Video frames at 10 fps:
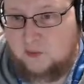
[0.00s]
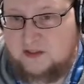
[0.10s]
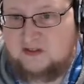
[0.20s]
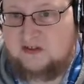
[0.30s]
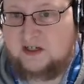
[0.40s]

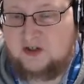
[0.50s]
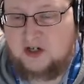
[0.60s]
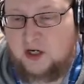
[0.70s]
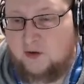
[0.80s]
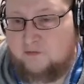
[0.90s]
section
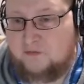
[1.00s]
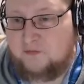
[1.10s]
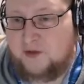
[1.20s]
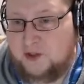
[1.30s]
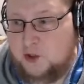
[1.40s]
of
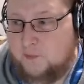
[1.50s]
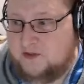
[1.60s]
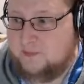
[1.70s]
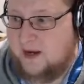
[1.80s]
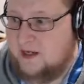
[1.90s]
the
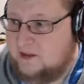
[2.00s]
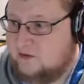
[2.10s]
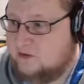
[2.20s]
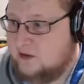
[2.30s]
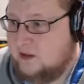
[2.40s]

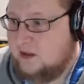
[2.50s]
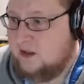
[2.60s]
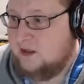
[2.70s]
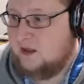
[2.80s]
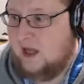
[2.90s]
numismatics,
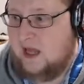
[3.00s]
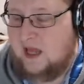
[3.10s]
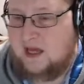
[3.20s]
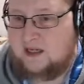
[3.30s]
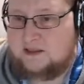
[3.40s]

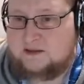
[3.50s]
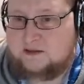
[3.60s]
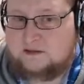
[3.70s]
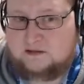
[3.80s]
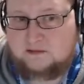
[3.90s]

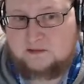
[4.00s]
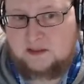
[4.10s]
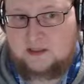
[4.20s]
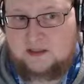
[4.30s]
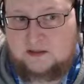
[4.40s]
and
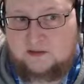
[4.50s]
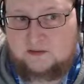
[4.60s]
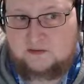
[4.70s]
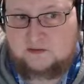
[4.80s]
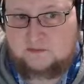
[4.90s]

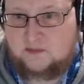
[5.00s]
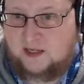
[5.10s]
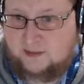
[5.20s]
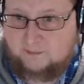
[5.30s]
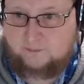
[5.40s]
is
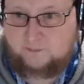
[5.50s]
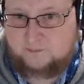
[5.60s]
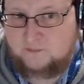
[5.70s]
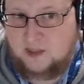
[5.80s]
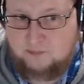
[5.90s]
like
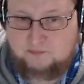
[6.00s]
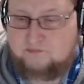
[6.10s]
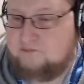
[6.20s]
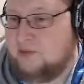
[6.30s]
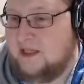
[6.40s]
it
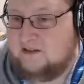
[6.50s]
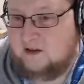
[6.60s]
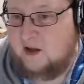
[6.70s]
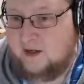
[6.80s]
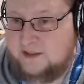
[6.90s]
plays a
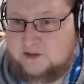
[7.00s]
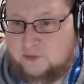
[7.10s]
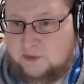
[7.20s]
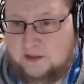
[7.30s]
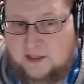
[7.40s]
lot
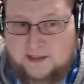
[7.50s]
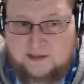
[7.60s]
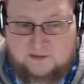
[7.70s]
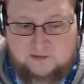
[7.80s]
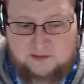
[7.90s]
into it. Like
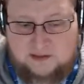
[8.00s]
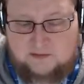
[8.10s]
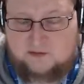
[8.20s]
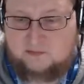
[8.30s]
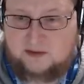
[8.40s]
it's
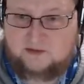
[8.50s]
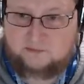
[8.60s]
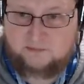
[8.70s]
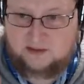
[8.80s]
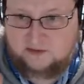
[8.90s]

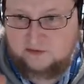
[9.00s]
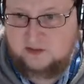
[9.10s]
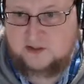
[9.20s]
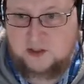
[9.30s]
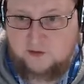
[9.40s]
a
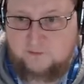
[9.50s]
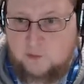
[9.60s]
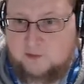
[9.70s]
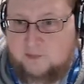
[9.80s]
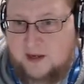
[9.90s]
section of
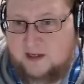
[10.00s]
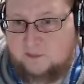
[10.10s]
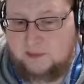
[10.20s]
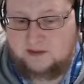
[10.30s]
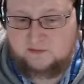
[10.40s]
numismatic
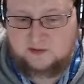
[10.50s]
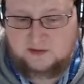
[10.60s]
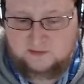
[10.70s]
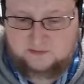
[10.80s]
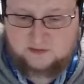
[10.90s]
because it
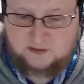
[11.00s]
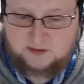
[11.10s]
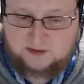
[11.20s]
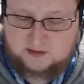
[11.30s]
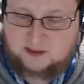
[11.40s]
is
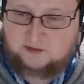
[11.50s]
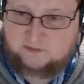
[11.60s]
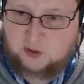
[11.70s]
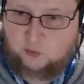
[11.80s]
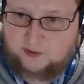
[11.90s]
gonna have
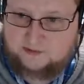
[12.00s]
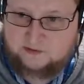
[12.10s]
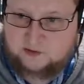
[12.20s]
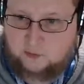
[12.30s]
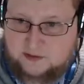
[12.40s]
coins
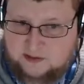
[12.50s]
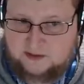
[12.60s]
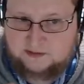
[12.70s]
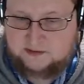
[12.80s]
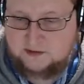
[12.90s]
and coin
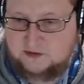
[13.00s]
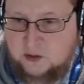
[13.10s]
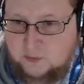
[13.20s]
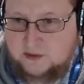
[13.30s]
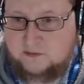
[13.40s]
collecting and
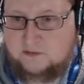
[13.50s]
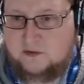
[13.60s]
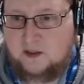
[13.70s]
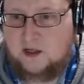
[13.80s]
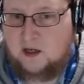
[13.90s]
tokens,
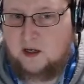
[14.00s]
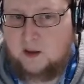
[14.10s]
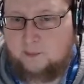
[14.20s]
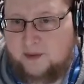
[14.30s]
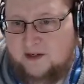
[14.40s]

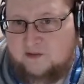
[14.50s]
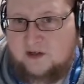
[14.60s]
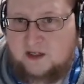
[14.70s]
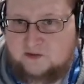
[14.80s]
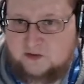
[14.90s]
but it's
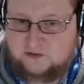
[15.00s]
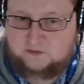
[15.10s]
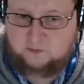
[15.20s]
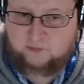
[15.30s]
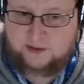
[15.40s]
not just
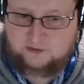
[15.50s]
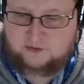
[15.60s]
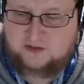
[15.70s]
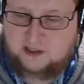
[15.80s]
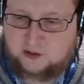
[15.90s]
the regular
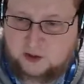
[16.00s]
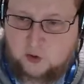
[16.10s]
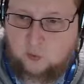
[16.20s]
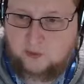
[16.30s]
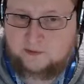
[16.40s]
standard
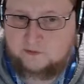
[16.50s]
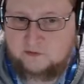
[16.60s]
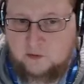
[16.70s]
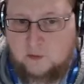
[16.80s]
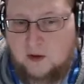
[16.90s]
coins.
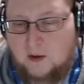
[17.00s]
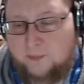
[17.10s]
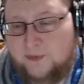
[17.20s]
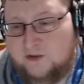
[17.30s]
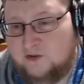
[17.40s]
So
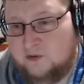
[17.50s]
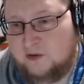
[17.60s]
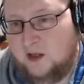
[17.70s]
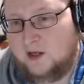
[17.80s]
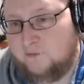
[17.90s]
there's a
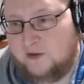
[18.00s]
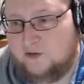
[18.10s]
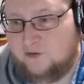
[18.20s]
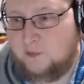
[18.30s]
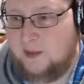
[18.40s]
lot of
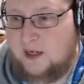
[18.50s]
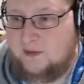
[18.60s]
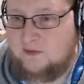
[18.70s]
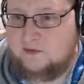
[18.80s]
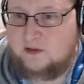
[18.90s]
history
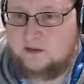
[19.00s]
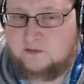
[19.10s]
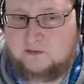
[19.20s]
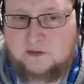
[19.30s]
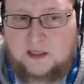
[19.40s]
behind these
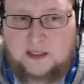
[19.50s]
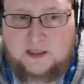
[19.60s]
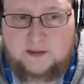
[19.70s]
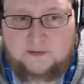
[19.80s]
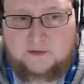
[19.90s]
things,
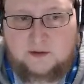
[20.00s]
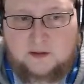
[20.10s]
and